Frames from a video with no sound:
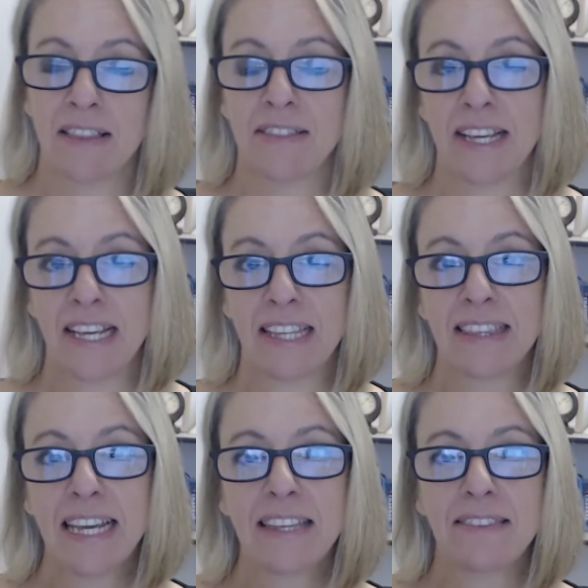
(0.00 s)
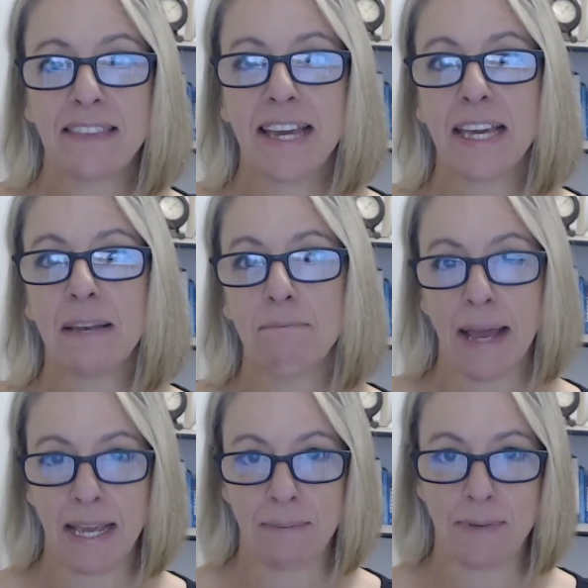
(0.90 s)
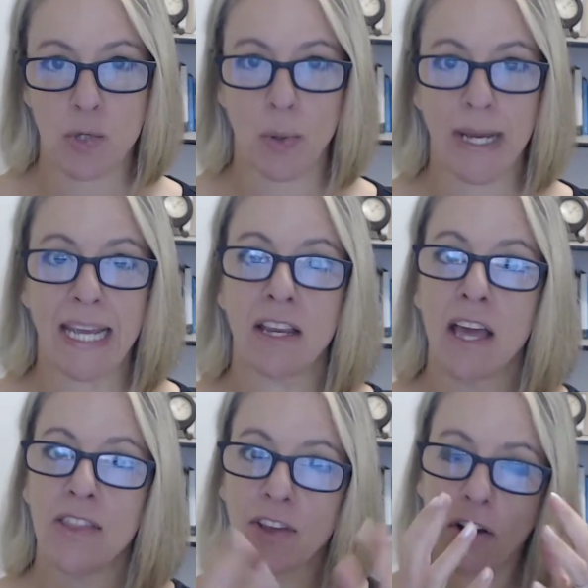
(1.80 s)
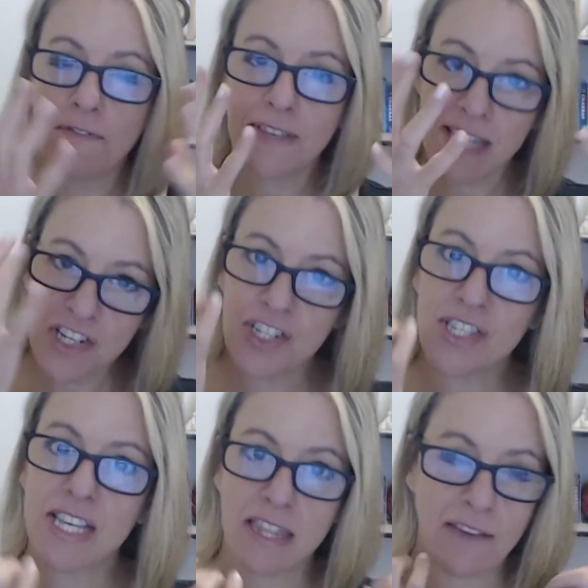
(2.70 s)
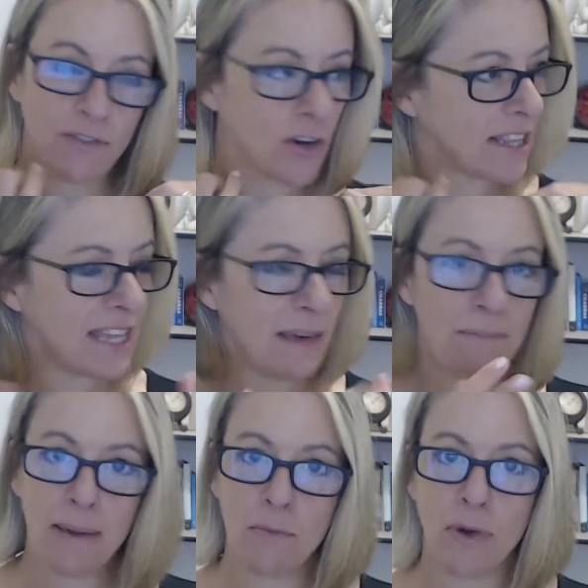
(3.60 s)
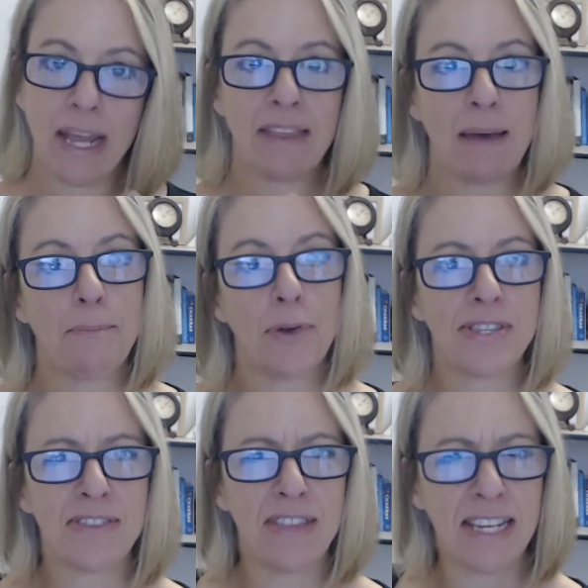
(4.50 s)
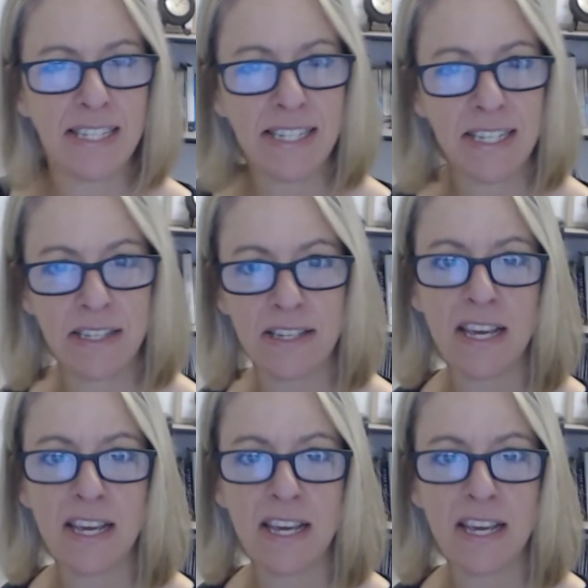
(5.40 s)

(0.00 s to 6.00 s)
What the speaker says: the link that they can make between the conversations that they've got in their memory and person then didn't